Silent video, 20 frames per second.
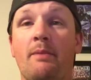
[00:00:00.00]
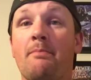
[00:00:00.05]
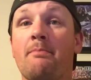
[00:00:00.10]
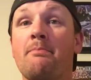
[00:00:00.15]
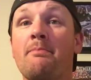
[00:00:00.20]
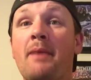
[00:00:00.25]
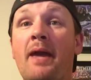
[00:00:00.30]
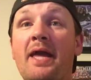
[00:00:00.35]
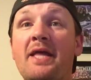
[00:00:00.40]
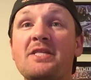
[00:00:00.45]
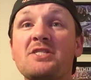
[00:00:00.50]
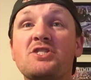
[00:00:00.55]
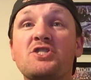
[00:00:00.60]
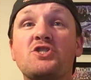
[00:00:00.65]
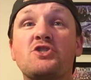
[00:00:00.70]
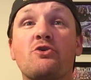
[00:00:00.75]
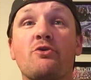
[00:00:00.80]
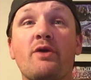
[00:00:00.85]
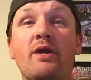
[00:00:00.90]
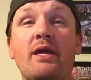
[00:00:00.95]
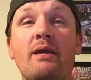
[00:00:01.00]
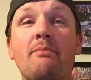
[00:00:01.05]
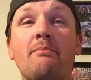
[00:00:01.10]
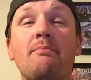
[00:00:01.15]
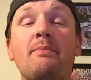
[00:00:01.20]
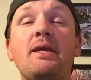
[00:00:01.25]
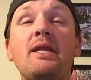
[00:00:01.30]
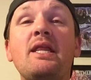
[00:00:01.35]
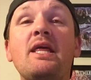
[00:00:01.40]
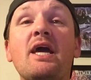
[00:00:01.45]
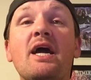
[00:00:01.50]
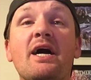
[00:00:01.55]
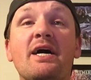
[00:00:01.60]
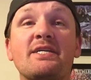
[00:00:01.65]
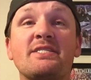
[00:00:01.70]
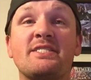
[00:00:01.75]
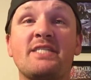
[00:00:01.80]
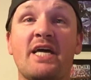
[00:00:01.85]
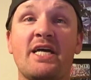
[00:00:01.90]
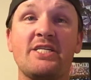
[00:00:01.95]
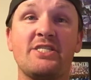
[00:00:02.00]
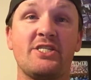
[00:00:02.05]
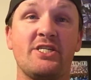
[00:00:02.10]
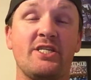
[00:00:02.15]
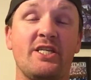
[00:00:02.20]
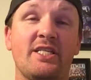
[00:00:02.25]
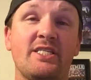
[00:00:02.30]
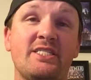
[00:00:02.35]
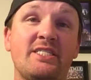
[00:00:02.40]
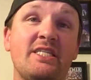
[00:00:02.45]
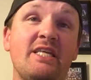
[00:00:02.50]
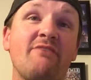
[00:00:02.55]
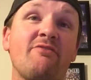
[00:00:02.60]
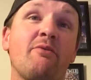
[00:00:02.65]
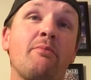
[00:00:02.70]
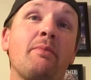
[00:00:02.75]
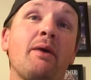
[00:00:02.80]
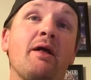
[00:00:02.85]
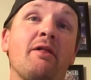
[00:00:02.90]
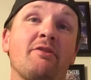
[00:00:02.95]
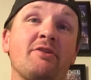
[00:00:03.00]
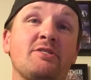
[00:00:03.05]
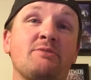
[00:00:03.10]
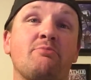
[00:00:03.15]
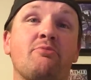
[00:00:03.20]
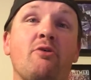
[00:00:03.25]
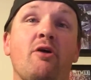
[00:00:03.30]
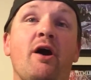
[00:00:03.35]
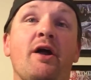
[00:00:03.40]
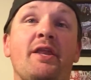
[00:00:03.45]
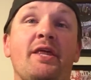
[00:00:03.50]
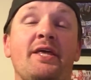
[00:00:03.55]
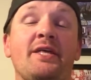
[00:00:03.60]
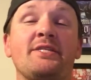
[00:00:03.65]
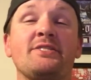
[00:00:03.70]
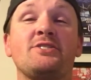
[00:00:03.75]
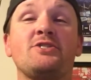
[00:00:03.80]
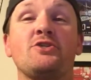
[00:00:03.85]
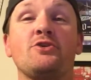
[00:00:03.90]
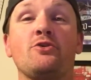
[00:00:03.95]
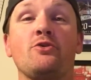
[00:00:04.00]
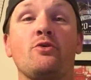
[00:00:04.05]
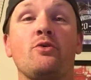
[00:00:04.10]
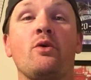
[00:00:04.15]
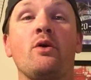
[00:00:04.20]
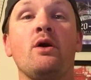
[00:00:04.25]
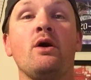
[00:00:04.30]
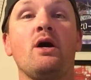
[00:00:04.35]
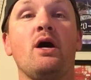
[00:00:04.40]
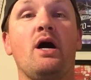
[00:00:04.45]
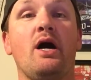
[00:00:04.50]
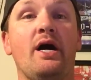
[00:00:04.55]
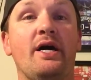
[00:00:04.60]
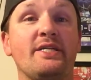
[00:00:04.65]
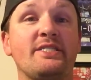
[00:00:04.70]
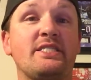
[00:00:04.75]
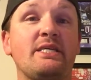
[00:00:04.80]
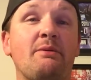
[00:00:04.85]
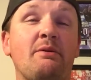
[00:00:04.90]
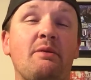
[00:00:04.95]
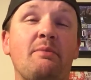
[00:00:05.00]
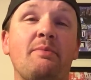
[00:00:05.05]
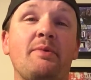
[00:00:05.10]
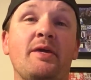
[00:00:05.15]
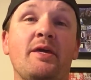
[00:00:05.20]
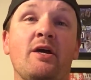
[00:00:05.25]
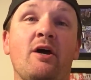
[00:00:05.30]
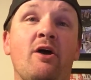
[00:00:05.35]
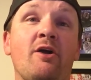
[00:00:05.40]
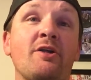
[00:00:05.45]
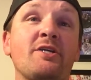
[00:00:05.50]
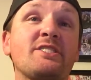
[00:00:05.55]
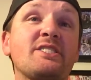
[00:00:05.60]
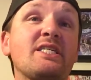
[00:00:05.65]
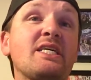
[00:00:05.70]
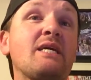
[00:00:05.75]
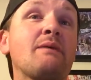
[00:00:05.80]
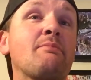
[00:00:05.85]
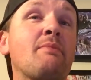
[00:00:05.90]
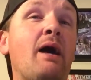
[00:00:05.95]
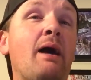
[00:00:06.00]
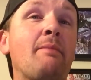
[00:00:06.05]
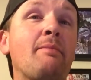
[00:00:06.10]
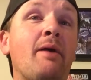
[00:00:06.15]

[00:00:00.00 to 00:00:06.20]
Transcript: mainstream media attention that Stephen Amell was brought into uh, WWE. Honestly, in my